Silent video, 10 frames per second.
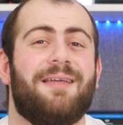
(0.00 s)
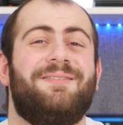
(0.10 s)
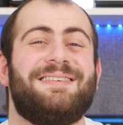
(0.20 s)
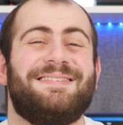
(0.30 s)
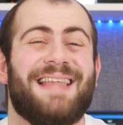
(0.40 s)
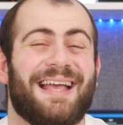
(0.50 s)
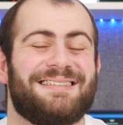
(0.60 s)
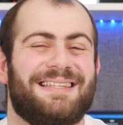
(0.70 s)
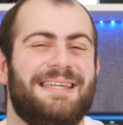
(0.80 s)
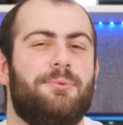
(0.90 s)
this
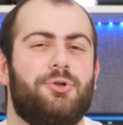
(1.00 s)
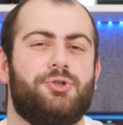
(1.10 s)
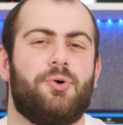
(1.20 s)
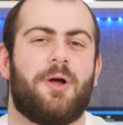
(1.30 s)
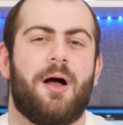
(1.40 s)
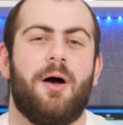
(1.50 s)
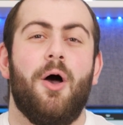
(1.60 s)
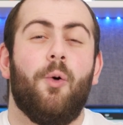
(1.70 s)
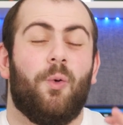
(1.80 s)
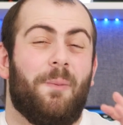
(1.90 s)
next keyboard shortcut
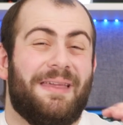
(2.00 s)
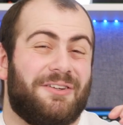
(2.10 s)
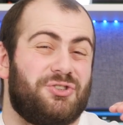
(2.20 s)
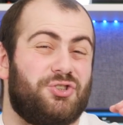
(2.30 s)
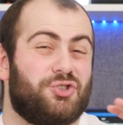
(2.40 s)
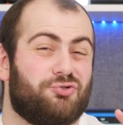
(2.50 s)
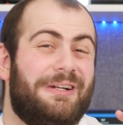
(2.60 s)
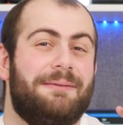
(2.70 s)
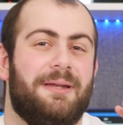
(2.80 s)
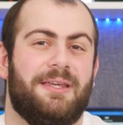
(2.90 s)
will be
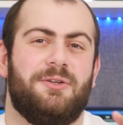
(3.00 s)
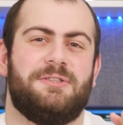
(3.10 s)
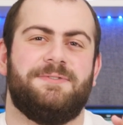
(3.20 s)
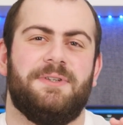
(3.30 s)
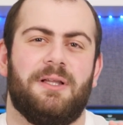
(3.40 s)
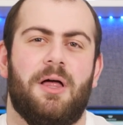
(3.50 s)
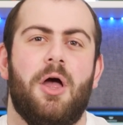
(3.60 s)
extremely useful.